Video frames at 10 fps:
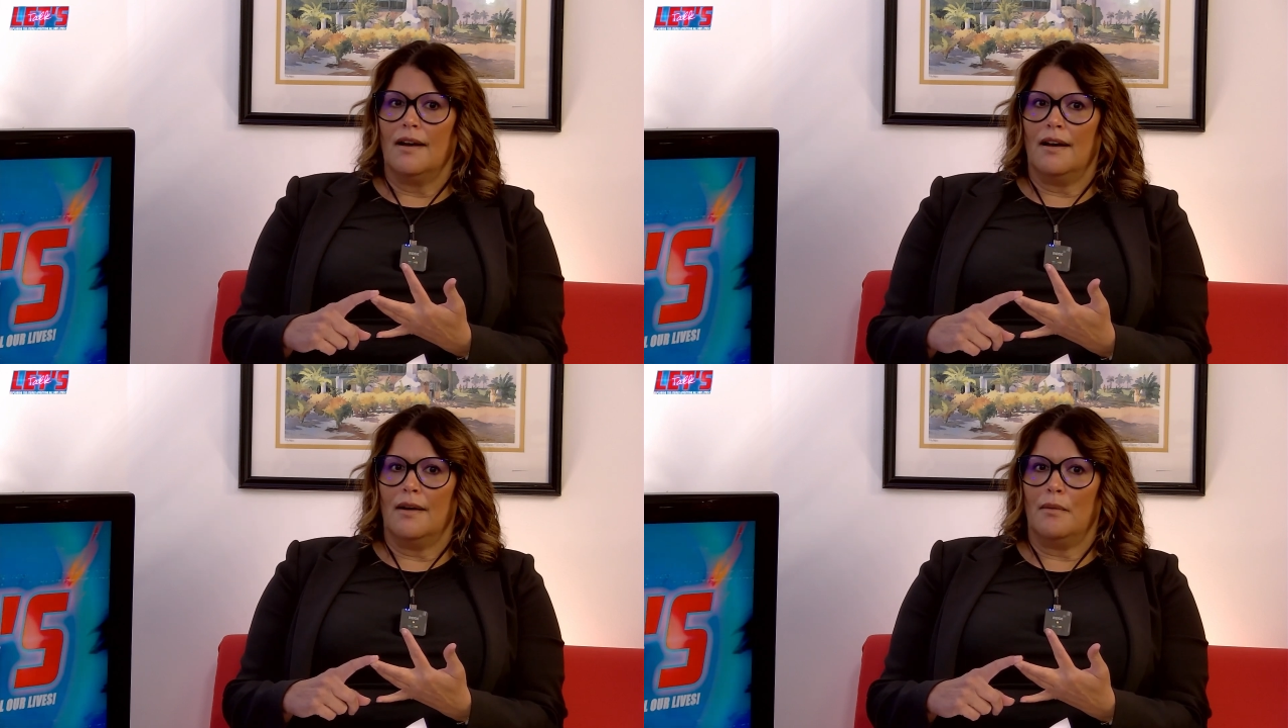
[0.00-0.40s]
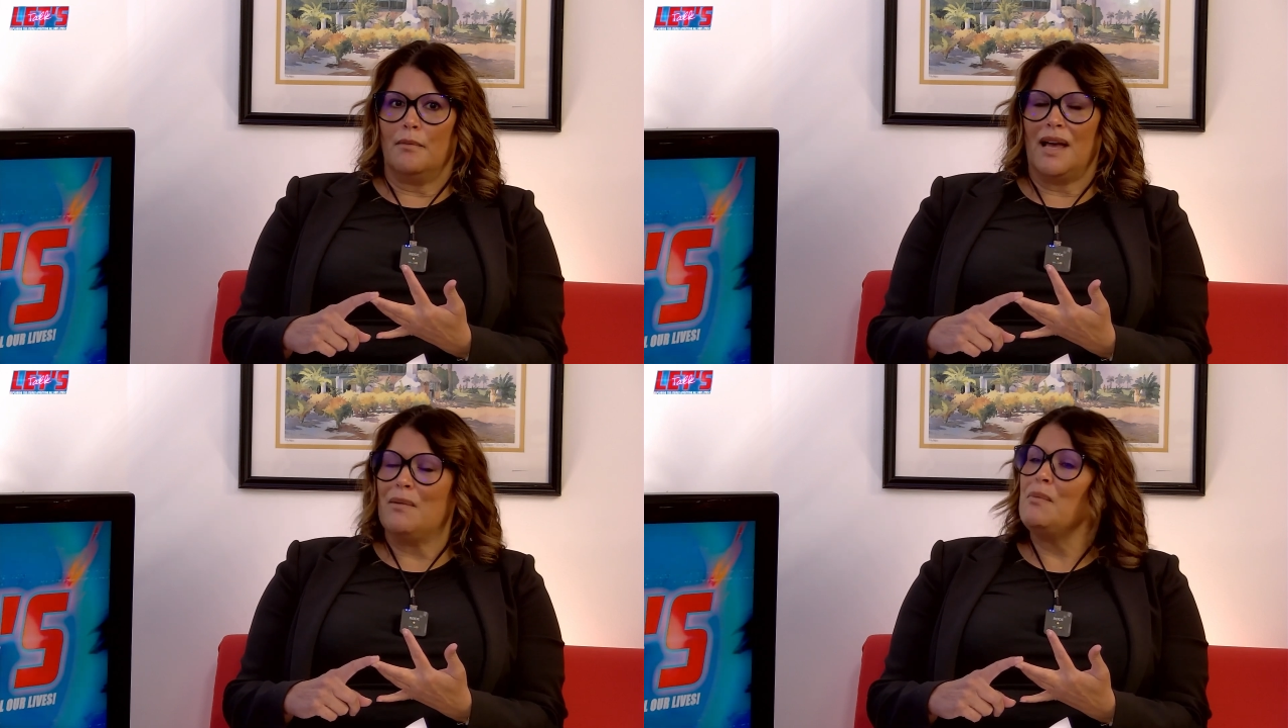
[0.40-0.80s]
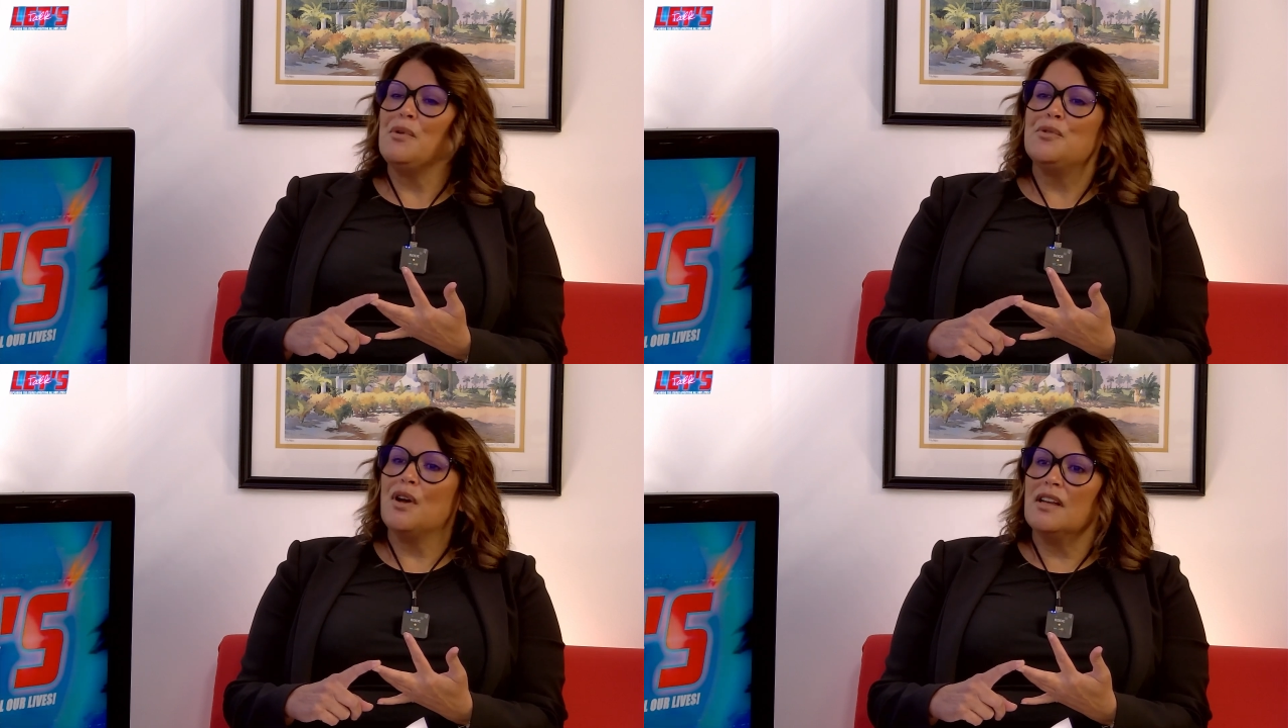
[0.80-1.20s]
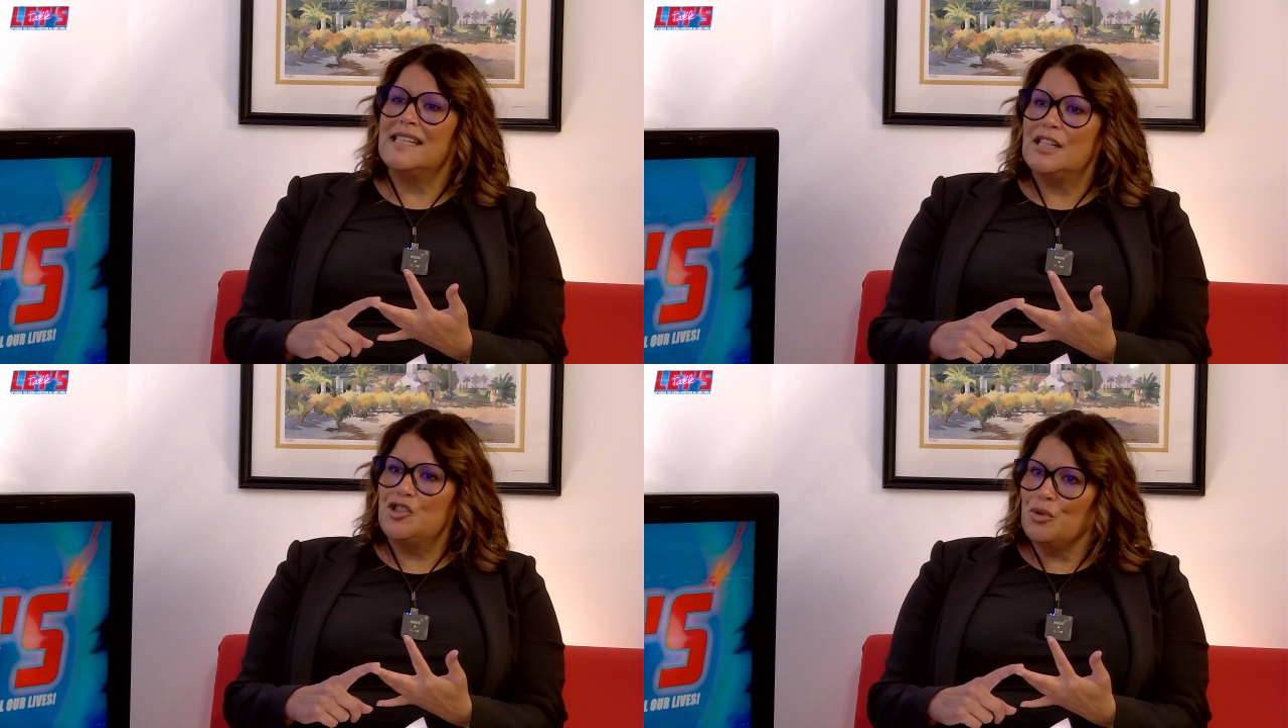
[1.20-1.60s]
I remember a
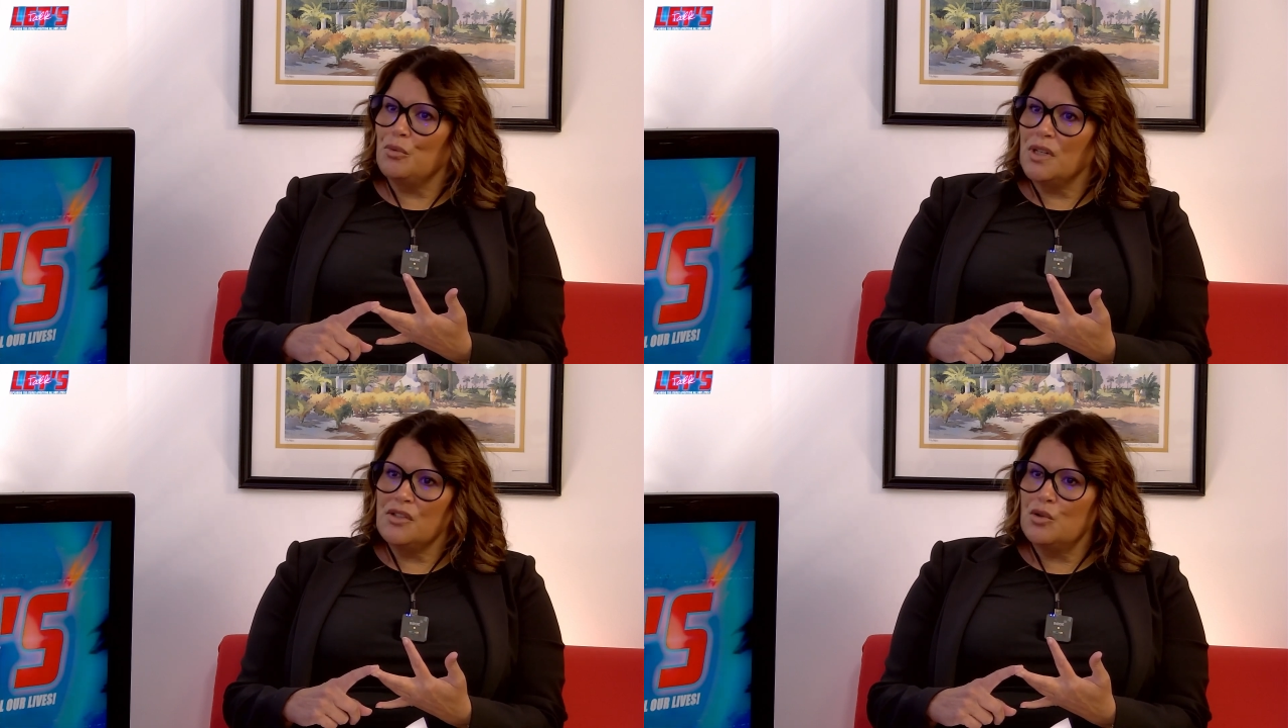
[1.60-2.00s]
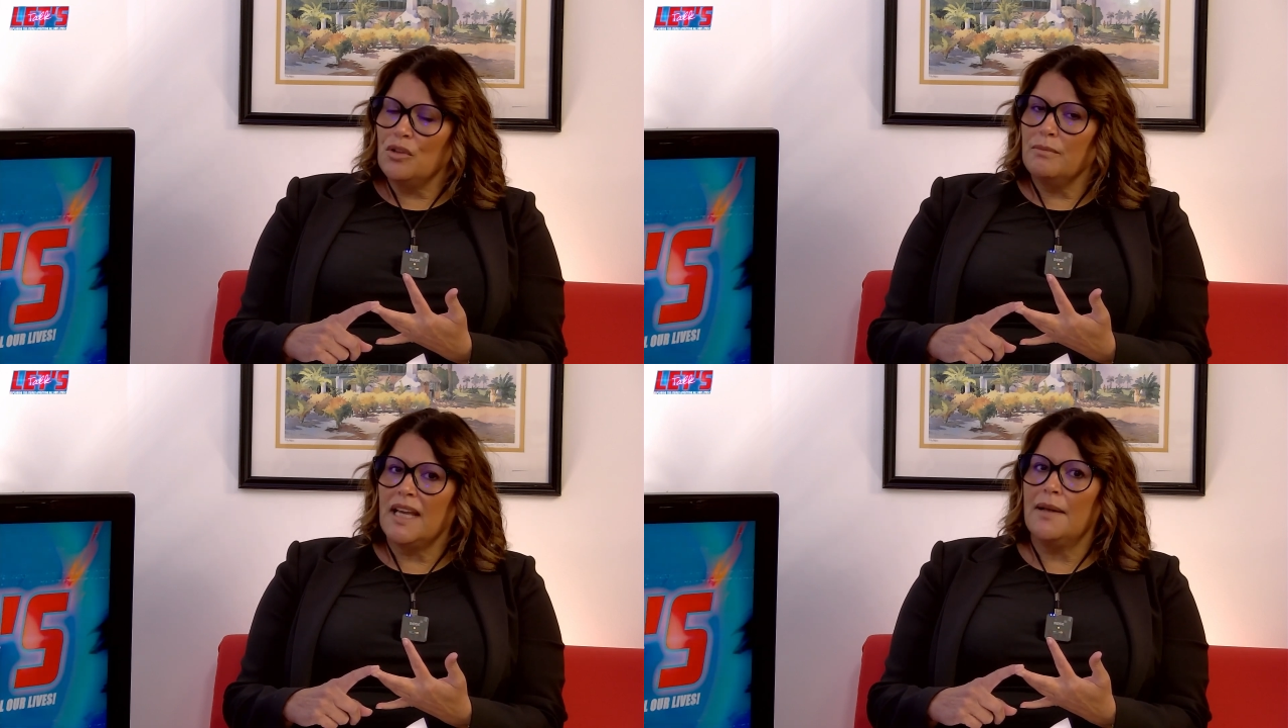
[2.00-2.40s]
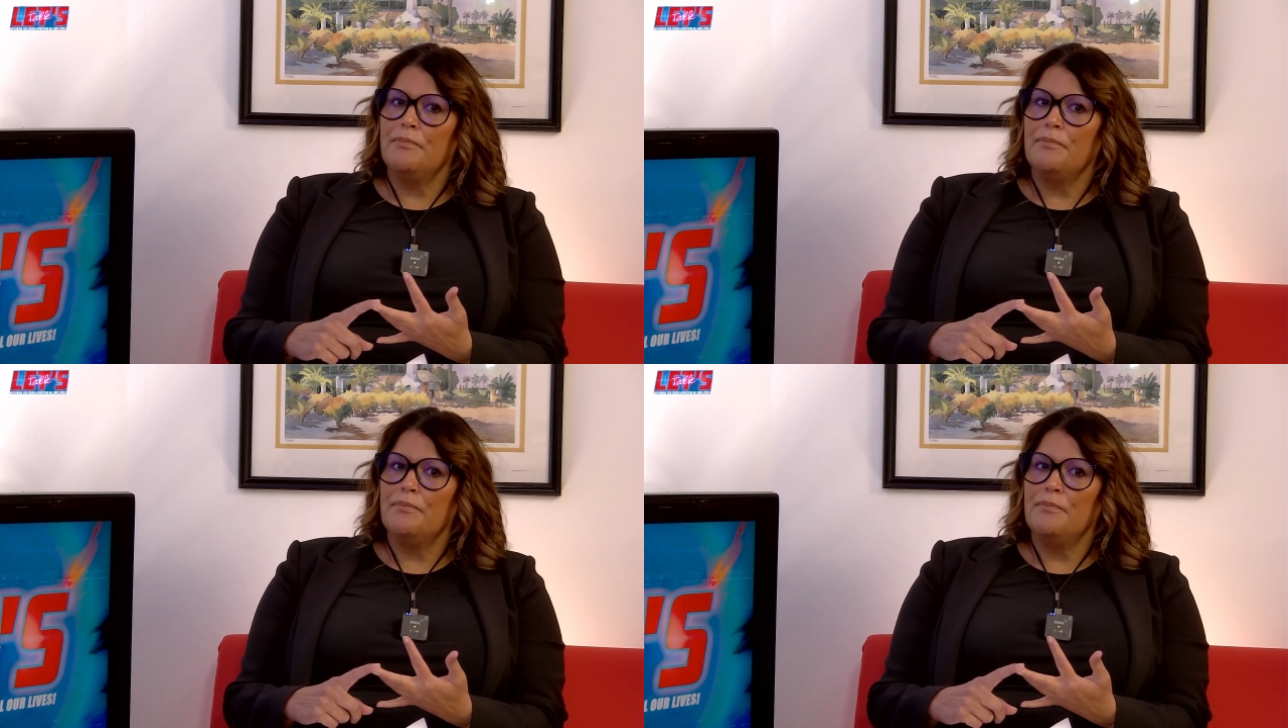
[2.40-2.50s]
teacher once told me,